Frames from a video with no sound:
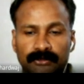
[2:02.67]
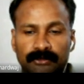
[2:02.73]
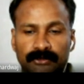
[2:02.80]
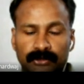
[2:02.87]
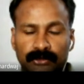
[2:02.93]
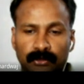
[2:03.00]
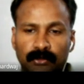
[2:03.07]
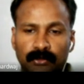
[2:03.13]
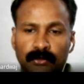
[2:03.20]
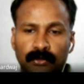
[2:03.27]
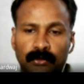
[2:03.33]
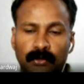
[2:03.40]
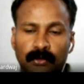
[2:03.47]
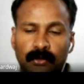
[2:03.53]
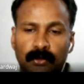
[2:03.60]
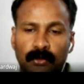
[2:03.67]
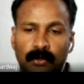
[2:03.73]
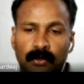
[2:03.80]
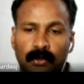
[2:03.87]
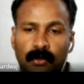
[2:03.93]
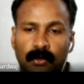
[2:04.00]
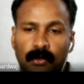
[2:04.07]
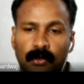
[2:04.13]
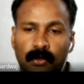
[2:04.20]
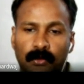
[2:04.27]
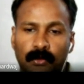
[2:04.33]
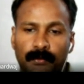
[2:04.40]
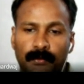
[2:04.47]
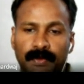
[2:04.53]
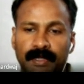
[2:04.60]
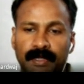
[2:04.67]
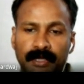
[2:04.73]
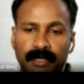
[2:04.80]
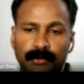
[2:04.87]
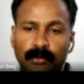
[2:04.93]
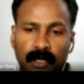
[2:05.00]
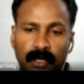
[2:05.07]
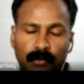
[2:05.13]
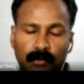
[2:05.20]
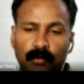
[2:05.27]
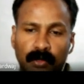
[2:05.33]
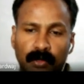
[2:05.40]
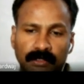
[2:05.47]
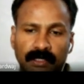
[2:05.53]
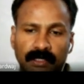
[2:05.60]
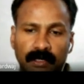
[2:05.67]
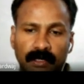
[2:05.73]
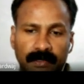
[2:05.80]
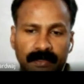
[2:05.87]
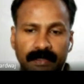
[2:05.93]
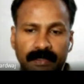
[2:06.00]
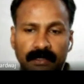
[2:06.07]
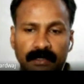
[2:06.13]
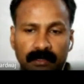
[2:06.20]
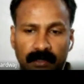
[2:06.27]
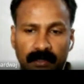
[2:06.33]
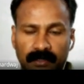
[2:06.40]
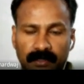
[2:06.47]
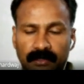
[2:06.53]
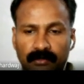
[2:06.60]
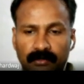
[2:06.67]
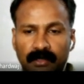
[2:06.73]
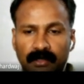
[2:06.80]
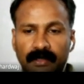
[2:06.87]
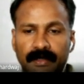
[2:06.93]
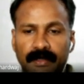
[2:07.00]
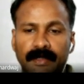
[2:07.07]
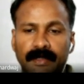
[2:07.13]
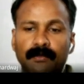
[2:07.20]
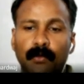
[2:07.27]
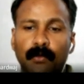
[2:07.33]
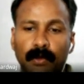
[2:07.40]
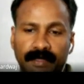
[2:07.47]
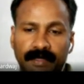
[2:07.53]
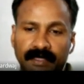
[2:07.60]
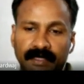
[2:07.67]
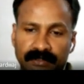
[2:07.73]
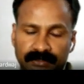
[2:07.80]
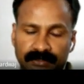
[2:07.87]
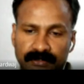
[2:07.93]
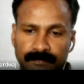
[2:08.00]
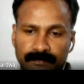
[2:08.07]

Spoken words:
So we need to convert the alternating current or alternating voltage